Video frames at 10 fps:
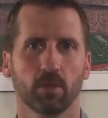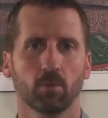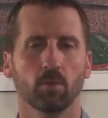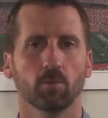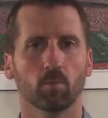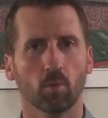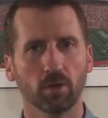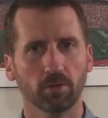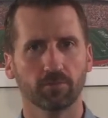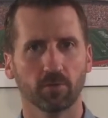Well, one
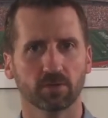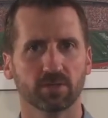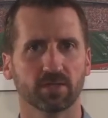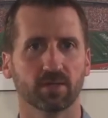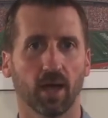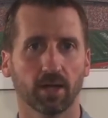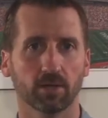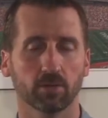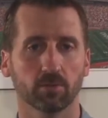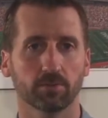of the first things
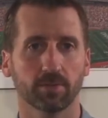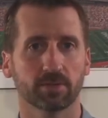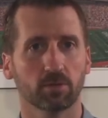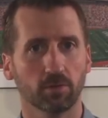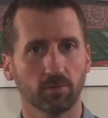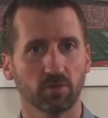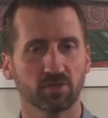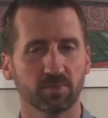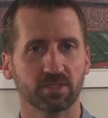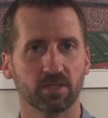I'd do is look for a
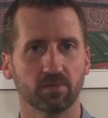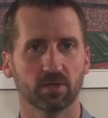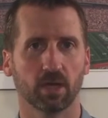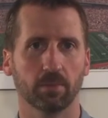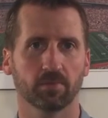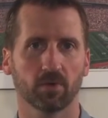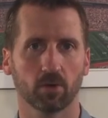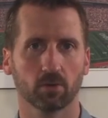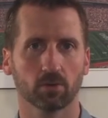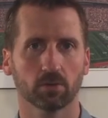specific type of
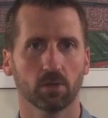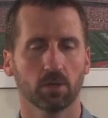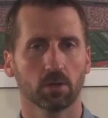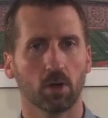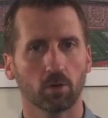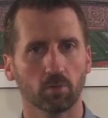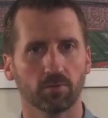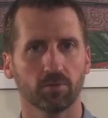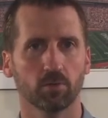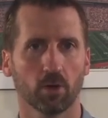article called a
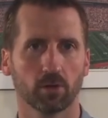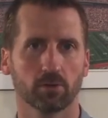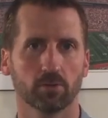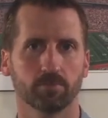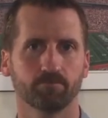review article.